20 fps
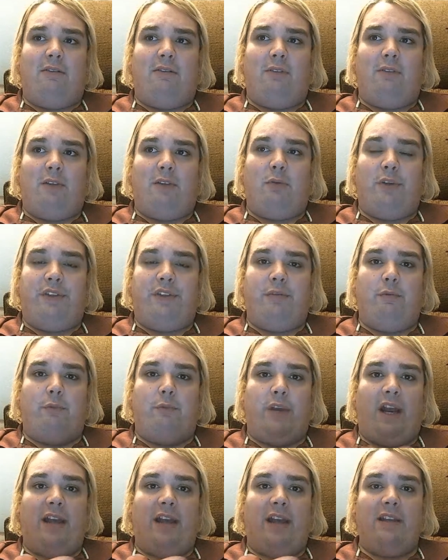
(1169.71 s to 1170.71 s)
like with
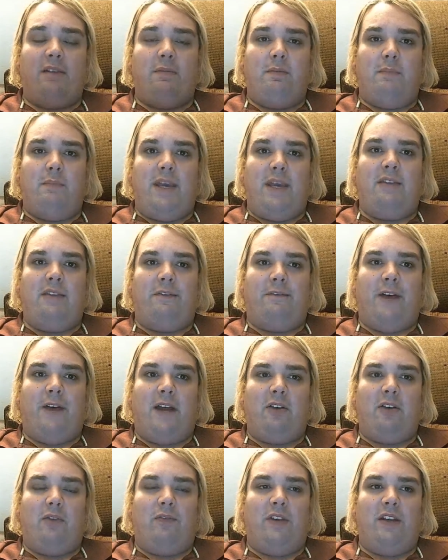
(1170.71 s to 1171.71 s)
when I made the
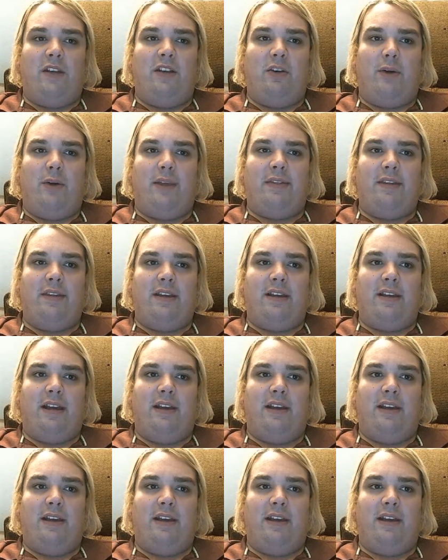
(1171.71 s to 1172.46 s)
final video, I think I,